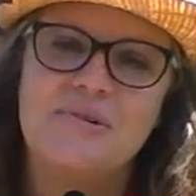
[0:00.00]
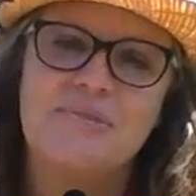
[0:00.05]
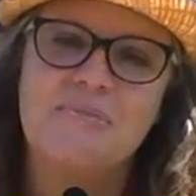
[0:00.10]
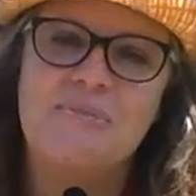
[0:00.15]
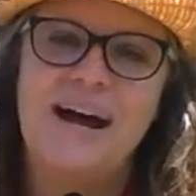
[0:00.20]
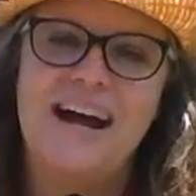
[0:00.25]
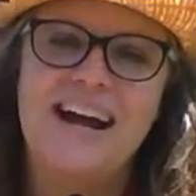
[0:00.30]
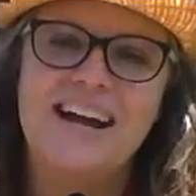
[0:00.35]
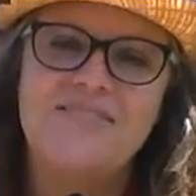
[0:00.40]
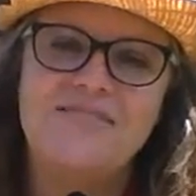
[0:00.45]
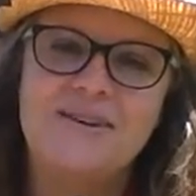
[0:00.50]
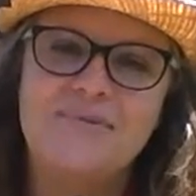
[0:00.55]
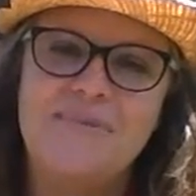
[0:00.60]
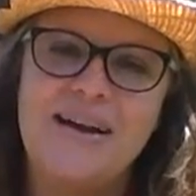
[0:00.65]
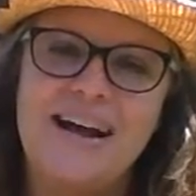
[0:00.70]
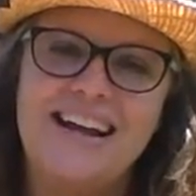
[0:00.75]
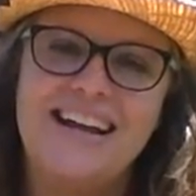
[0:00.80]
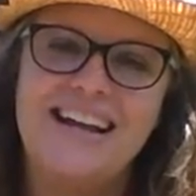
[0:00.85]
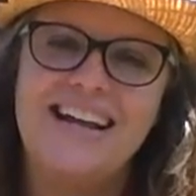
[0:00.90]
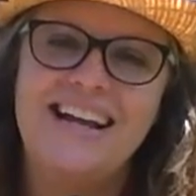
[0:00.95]
Bye,
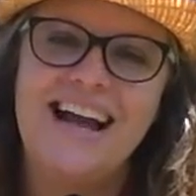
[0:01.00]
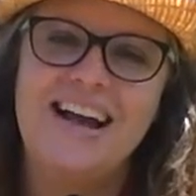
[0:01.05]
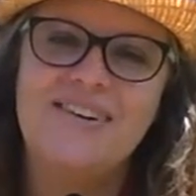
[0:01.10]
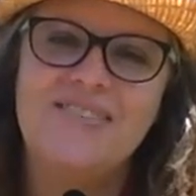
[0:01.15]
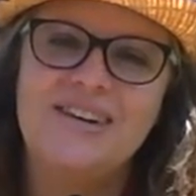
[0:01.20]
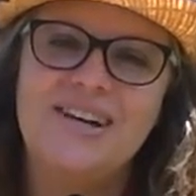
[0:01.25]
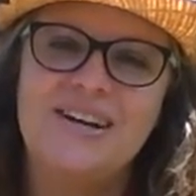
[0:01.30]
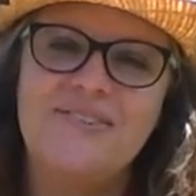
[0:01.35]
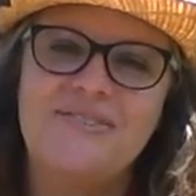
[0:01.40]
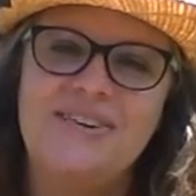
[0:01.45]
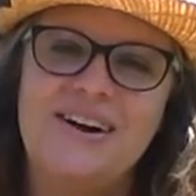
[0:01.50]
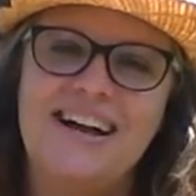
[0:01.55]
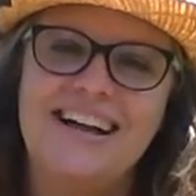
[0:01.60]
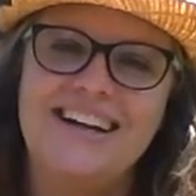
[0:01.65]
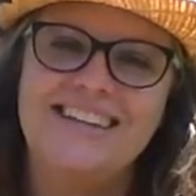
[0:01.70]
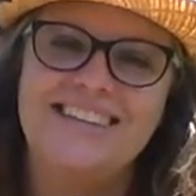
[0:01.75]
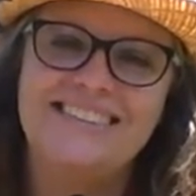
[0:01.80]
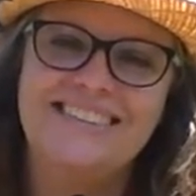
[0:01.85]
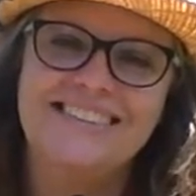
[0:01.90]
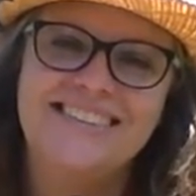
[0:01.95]
everybody. Have a good
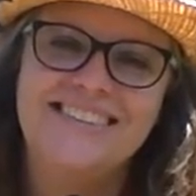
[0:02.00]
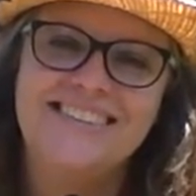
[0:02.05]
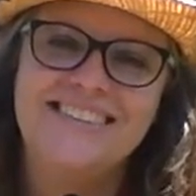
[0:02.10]
one.